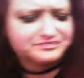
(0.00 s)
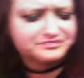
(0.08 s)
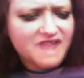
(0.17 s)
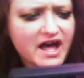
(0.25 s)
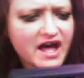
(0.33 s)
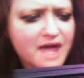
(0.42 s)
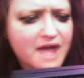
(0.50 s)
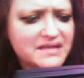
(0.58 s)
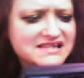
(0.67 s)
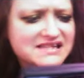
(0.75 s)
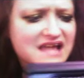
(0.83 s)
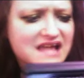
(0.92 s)
It's
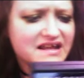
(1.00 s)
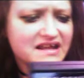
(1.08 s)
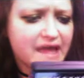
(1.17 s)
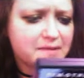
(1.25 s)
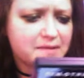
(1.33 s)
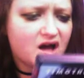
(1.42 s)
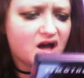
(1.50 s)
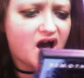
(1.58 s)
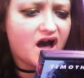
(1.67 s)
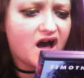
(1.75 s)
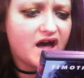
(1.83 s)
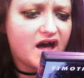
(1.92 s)
set in Cape
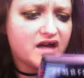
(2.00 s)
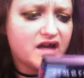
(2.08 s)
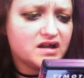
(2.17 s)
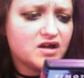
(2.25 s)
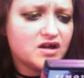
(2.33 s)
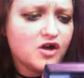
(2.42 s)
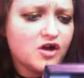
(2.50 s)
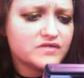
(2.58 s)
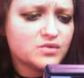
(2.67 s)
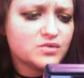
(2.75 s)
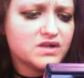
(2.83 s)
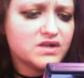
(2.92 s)
Cod over
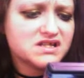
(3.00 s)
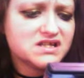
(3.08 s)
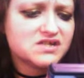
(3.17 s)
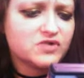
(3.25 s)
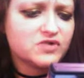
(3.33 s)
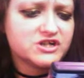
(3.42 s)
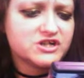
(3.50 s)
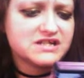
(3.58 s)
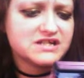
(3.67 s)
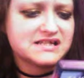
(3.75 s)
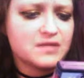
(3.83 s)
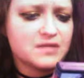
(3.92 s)
one scorching
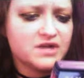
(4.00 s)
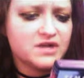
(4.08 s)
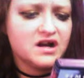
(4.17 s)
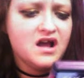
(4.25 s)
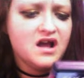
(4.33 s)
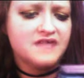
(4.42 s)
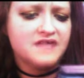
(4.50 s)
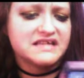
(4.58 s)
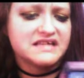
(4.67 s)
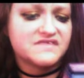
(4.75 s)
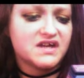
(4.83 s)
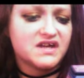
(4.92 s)
summer. This
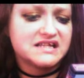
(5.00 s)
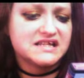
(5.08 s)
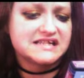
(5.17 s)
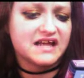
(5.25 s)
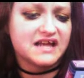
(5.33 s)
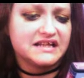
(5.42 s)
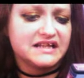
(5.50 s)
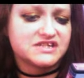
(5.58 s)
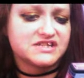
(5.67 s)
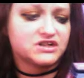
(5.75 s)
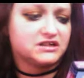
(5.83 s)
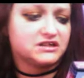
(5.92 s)
fun and stylized
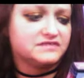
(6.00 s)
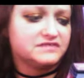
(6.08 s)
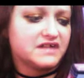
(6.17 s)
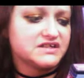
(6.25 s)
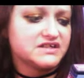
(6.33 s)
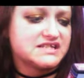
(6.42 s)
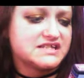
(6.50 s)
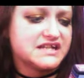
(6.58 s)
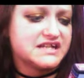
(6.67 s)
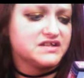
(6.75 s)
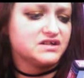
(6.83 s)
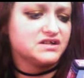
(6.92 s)
thriller follows
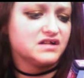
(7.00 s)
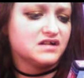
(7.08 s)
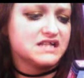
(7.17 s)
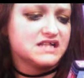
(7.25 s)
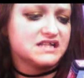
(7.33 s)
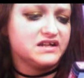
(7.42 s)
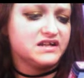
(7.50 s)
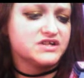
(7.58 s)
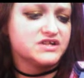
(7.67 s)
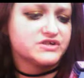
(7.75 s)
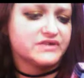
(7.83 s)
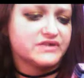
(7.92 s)
Daniel, a teenager
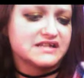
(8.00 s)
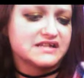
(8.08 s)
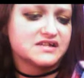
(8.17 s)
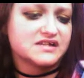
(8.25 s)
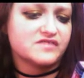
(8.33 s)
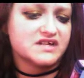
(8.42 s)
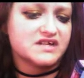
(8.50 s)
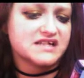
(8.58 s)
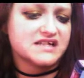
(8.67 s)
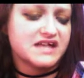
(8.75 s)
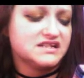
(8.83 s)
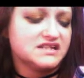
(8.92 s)
who gets in over his
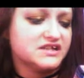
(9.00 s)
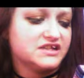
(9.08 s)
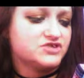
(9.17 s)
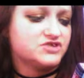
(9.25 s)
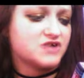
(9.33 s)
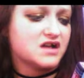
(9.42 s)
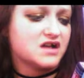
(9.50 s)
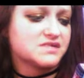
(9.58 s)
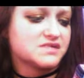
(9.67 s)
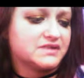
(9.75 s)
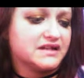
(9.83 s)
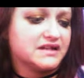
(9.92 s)
head dealing drugs
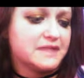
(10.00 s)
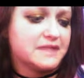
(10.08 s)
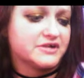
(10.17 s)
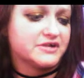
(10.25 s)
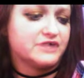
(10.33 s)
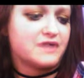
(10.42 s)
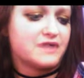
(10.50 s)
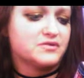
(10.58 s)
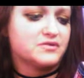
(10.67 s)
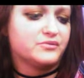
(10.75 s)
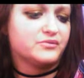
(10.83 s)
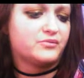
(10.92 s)
with a neighborhood
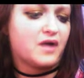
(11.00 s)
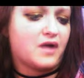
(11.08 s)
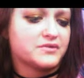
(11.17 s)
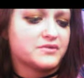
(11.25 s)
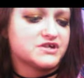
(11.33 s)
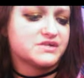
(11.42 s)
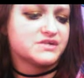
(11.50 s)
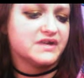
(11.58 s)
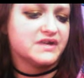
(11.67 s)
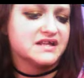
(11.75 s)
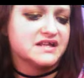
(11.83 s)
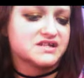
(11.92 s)
rebel while pursuing
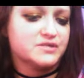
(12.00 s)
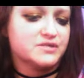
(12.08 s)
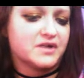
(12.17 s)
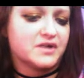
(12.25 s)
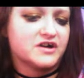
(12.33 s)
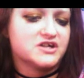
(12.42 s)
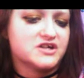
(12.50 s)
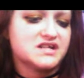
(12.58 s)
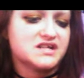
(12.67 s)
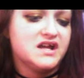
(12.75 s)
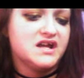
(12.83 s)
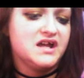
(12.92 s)
his new partner's
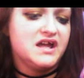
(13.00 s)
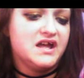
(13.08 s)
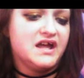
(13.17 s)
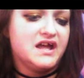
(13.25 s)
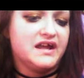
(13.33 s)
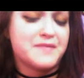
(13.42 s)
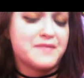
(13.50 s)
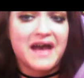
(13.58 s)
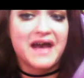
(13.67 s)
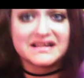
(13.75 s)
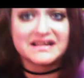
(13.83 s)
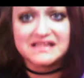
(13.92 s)

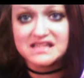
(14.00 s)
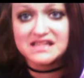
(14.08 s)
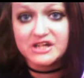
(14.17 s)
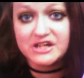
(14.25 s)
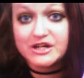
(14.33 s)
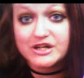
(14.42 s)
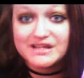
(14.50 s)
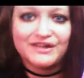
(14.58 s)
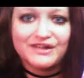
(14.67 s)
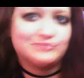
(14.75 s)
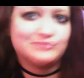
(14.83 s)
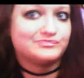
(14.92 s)
enigmatic sister. So,